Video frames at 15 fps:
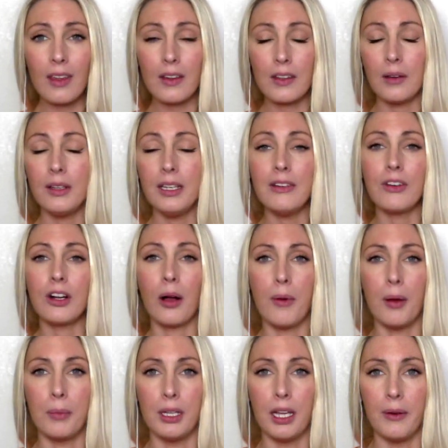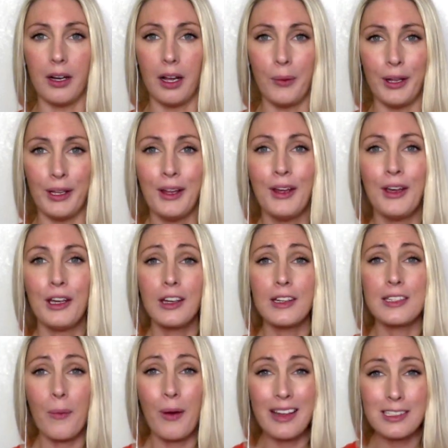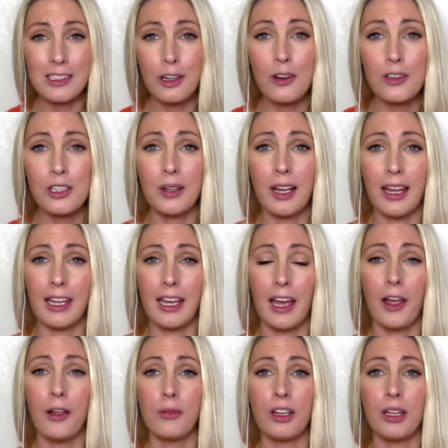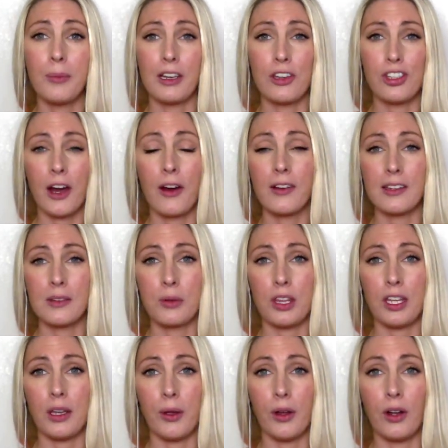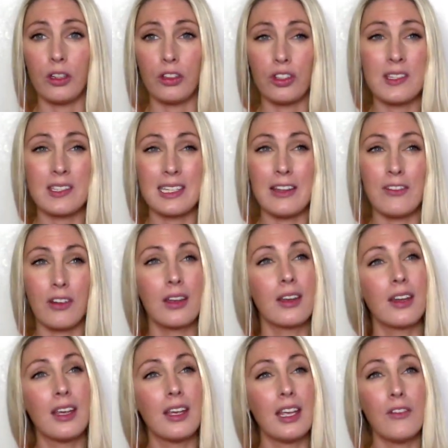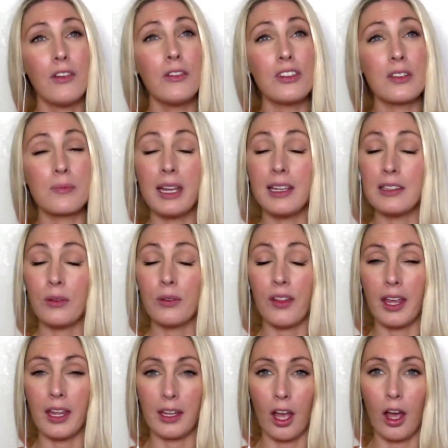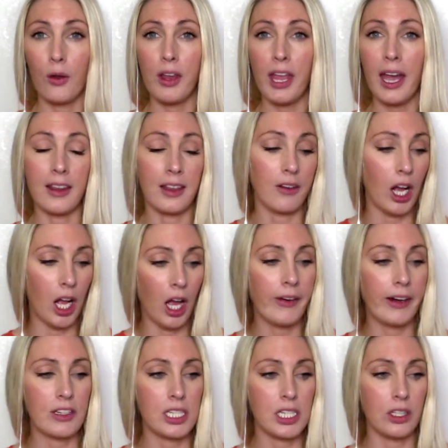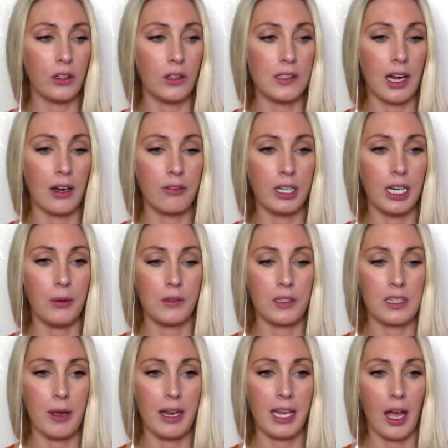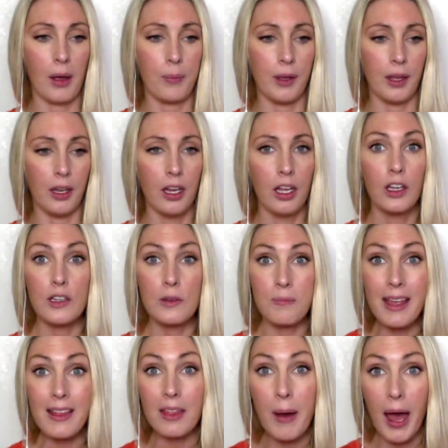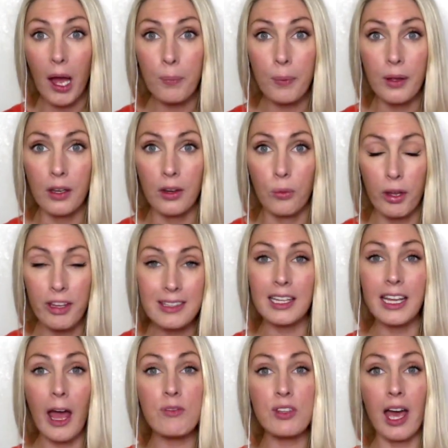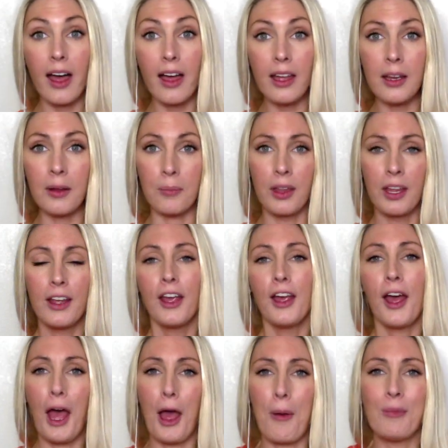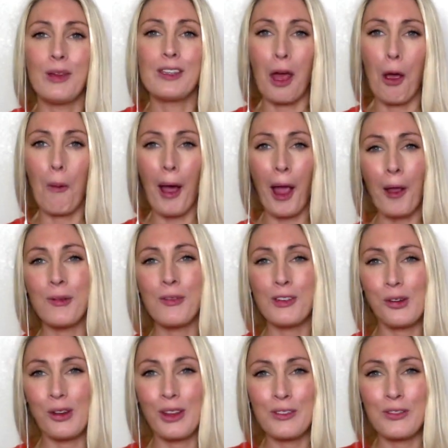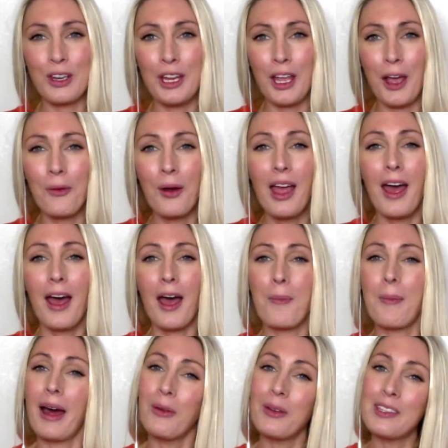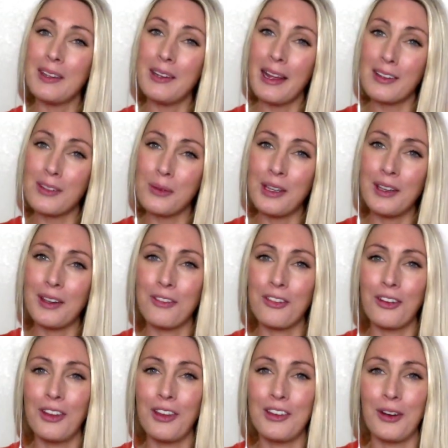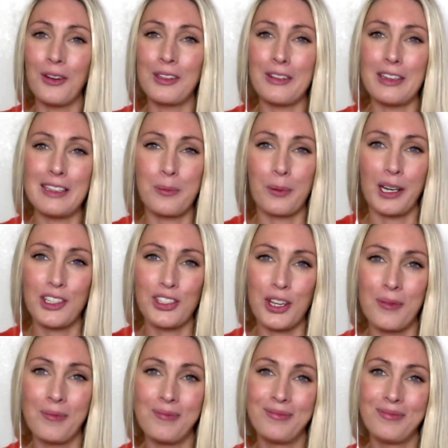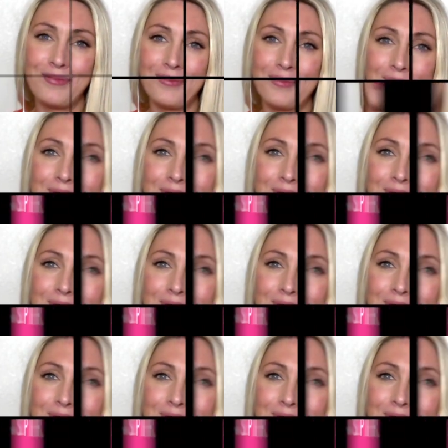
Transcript: So leave a comment below and I will. So it's not too late. Hopefully by sharing this with you, it'll just even if it just makes you think, oh yeah, there are actually goals that I really wanted to make happen. Make them happen. We still have time. So I hope you've enjoyed this video and I'll see you next week for another dose of inspiration.